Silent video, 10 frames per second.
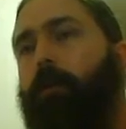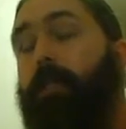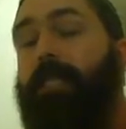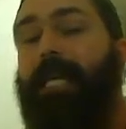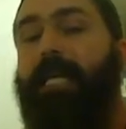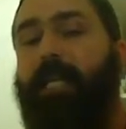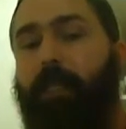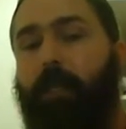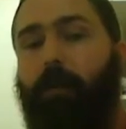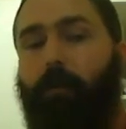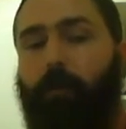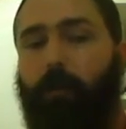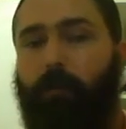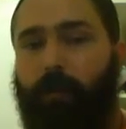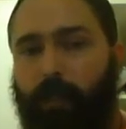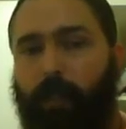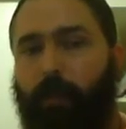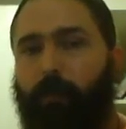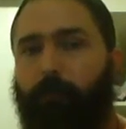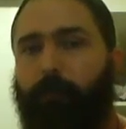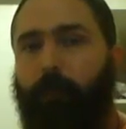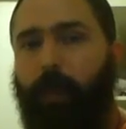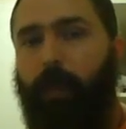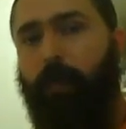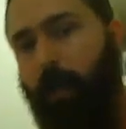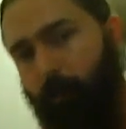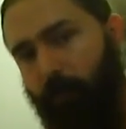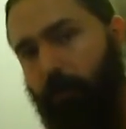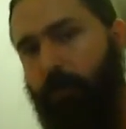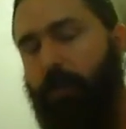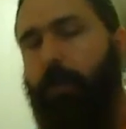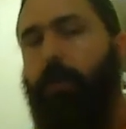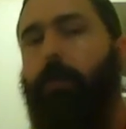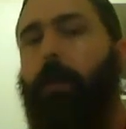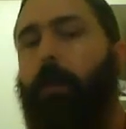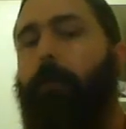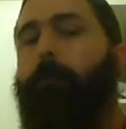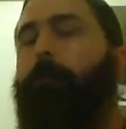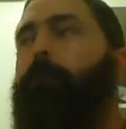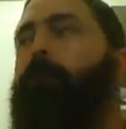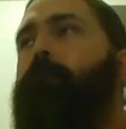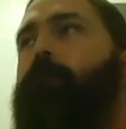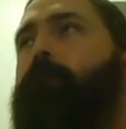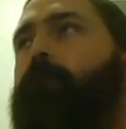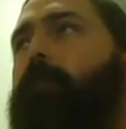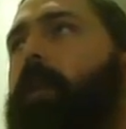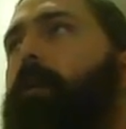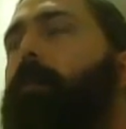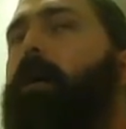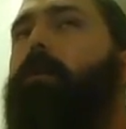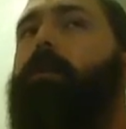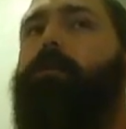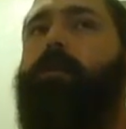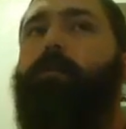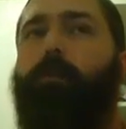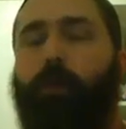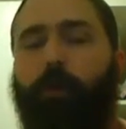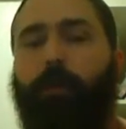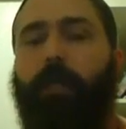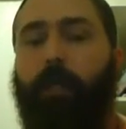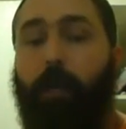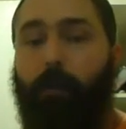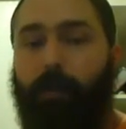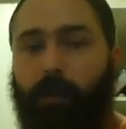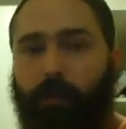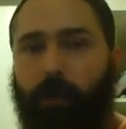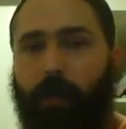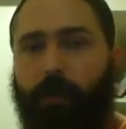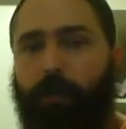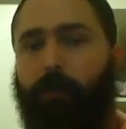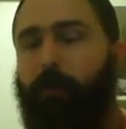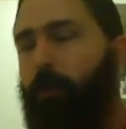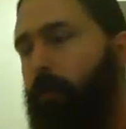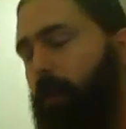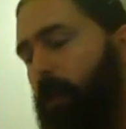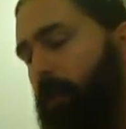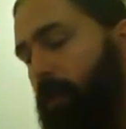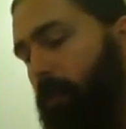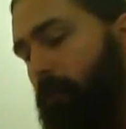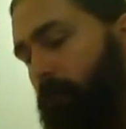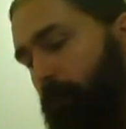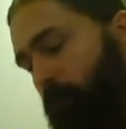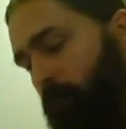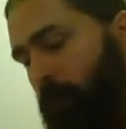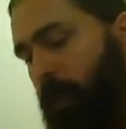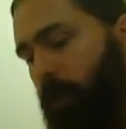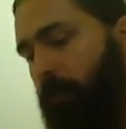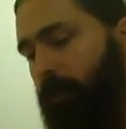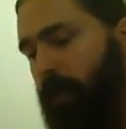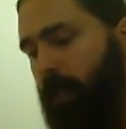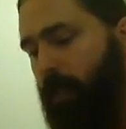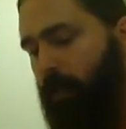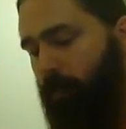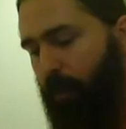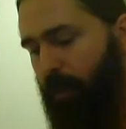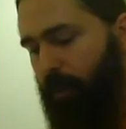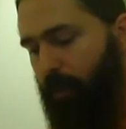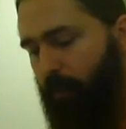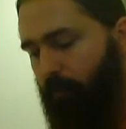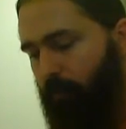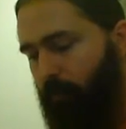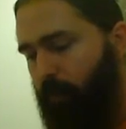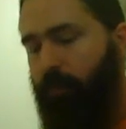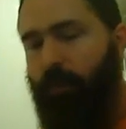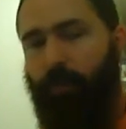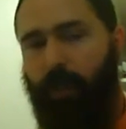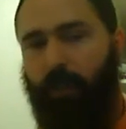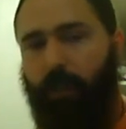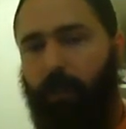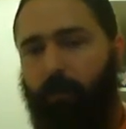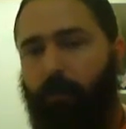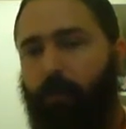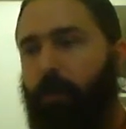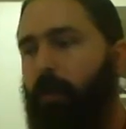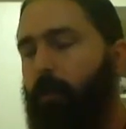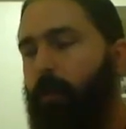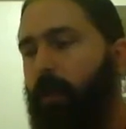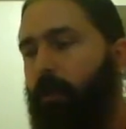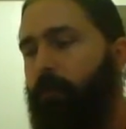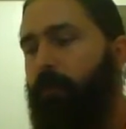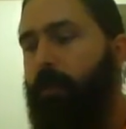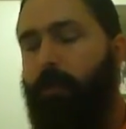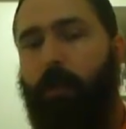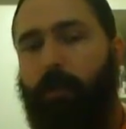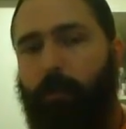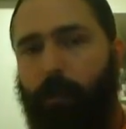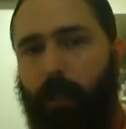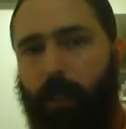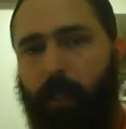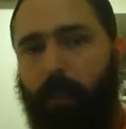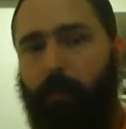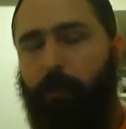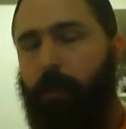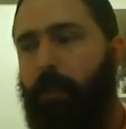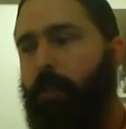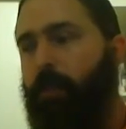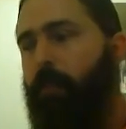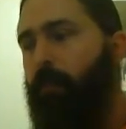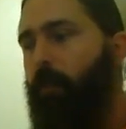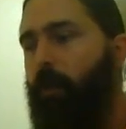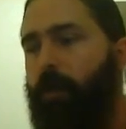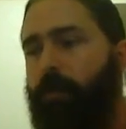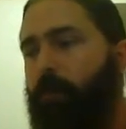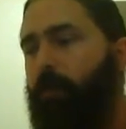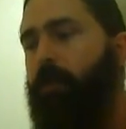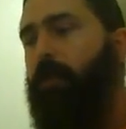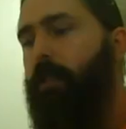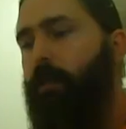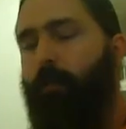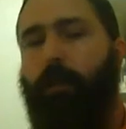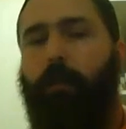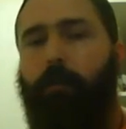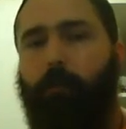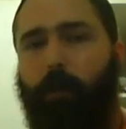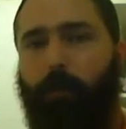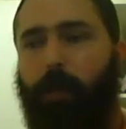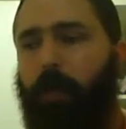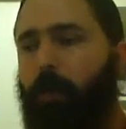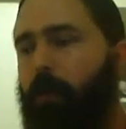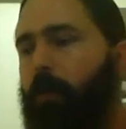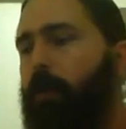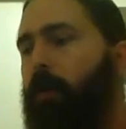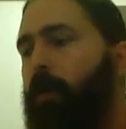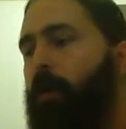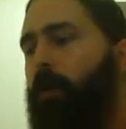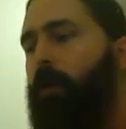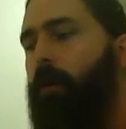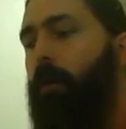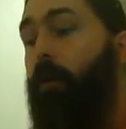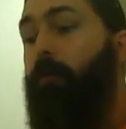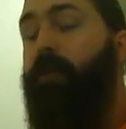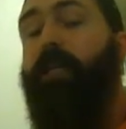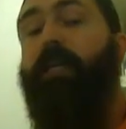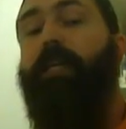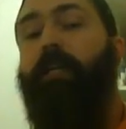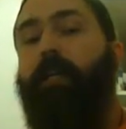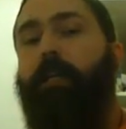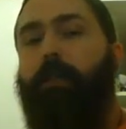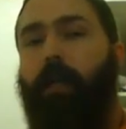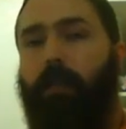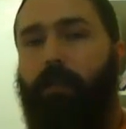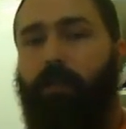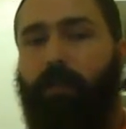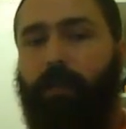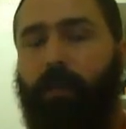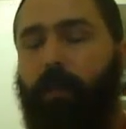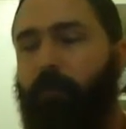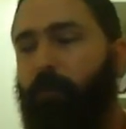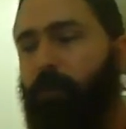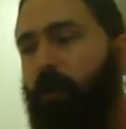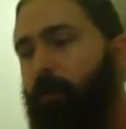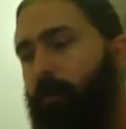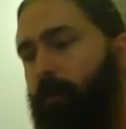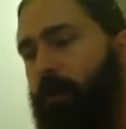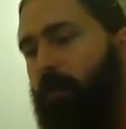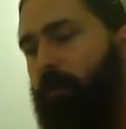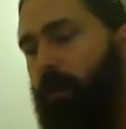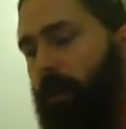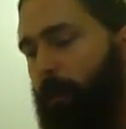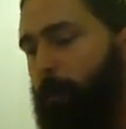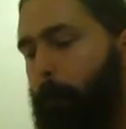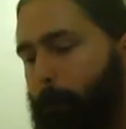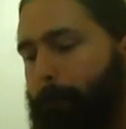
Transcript: designing the overall physique that I'm envisioning, okay? And powerlifting would pull me in the opposite direction, okay? So hopefully that explains it. With respect to everyone, I think powerlifting's awesome, like any competition that requires so much discipline and willpower and hopefully intelligence and clever problem solving and,